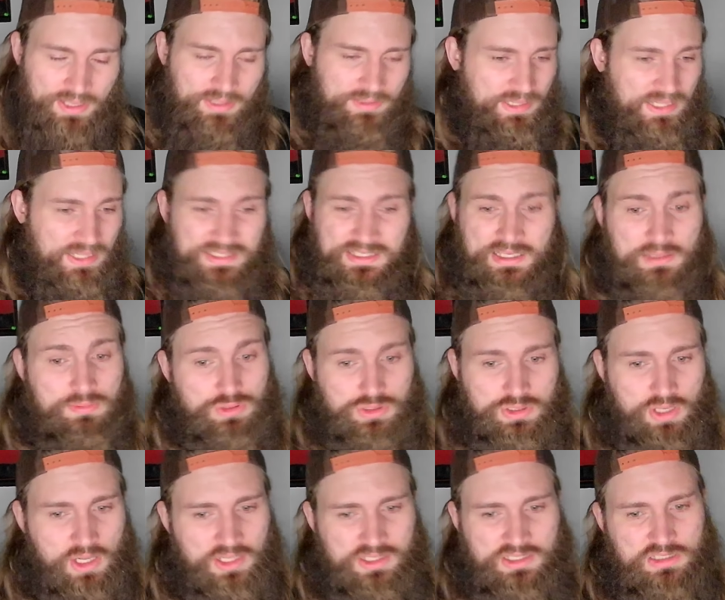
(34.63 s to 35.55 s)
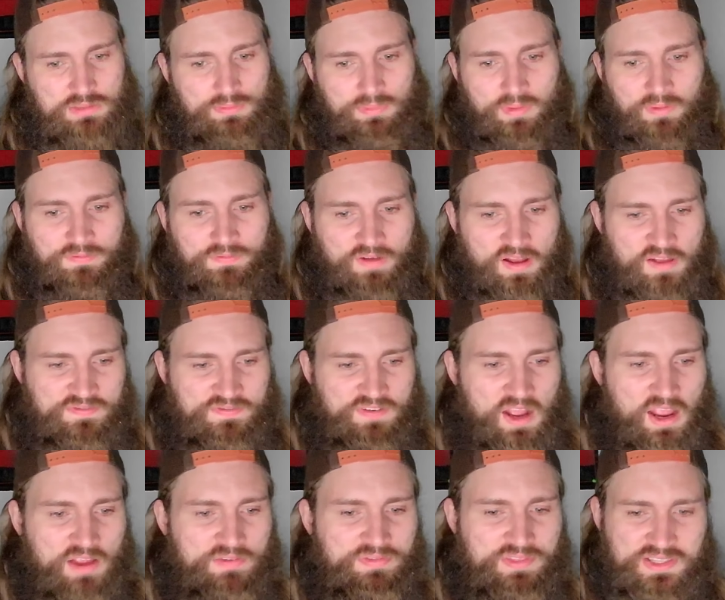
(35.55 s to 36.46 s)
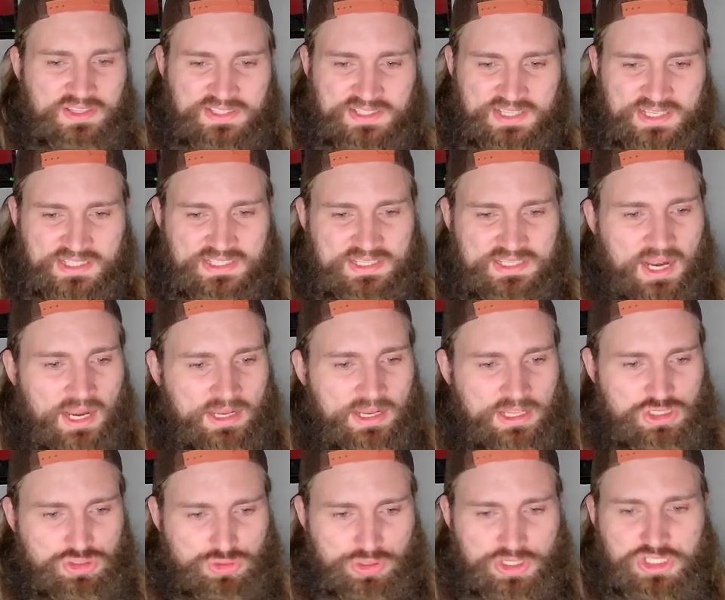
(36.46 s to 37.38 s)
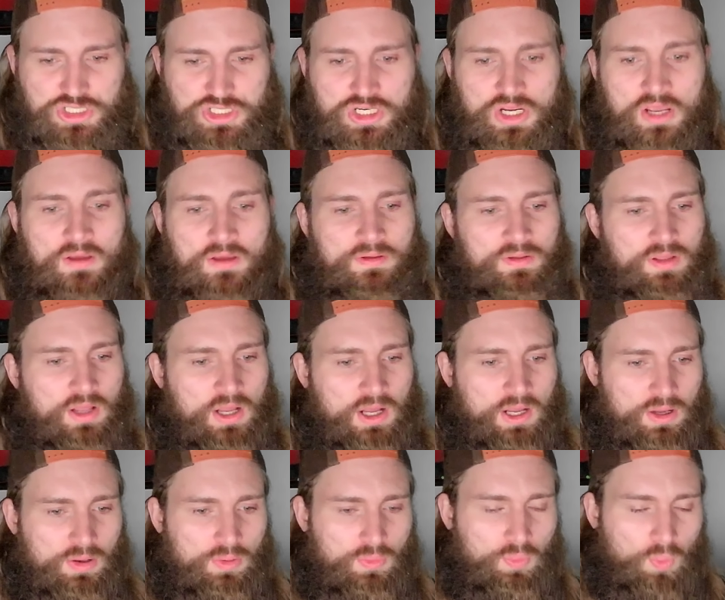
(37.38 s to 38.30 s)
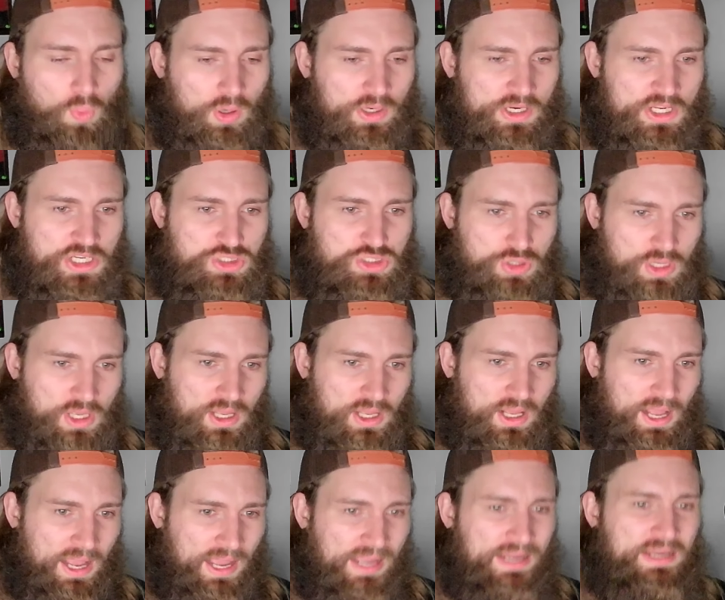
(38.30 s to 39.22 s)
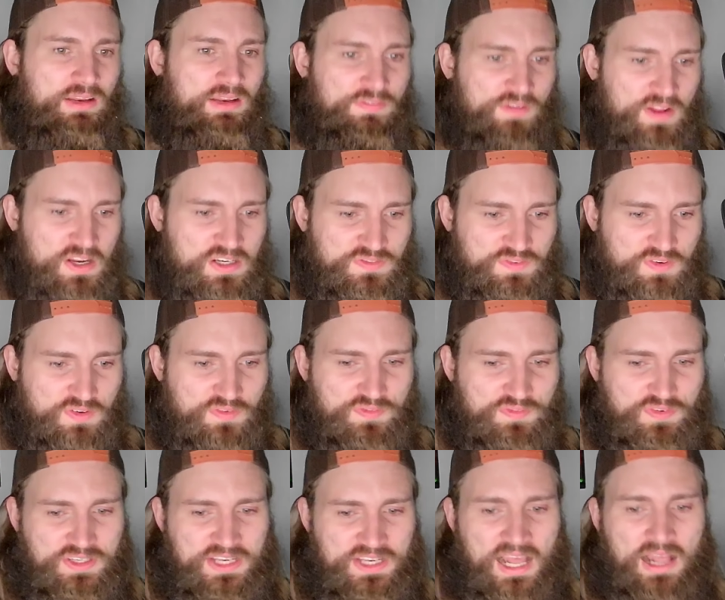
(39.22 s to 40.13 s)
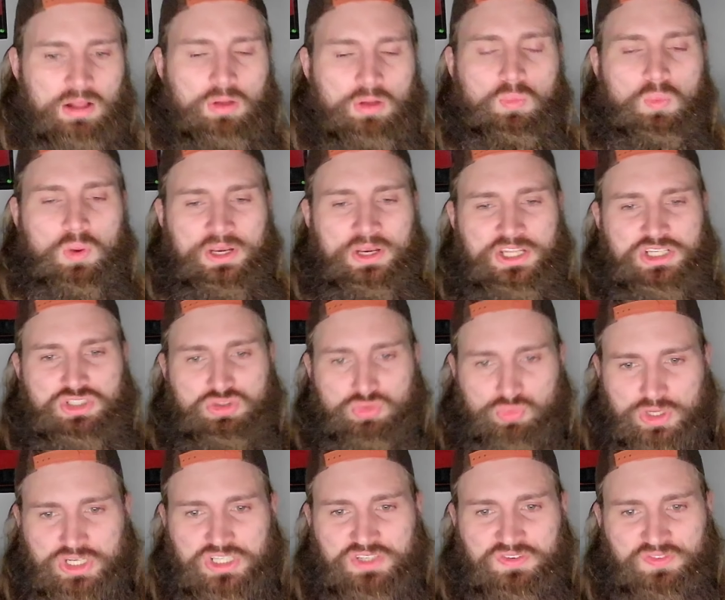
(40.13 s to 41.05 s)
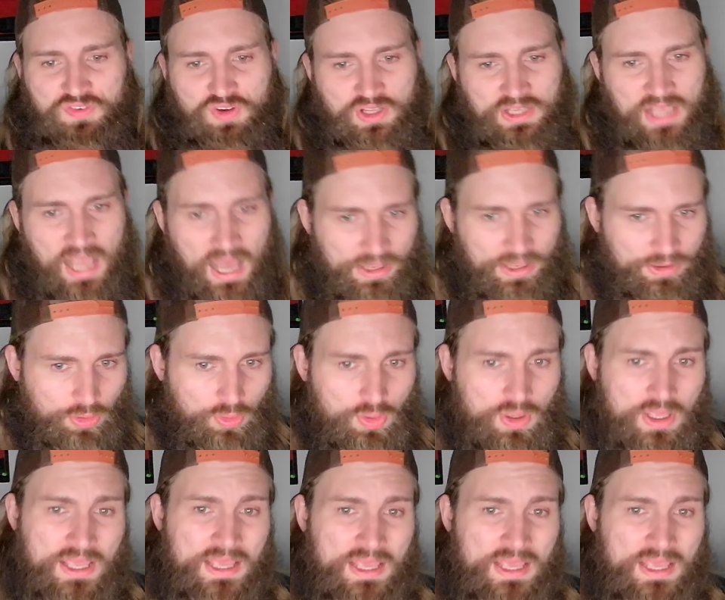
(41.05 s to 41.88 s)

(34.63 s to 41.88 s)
That seems nuts to me. 5'5 with a 69 inch reach, uh, one inch uh, height advantage for Vidal, one inch reach for Gatto.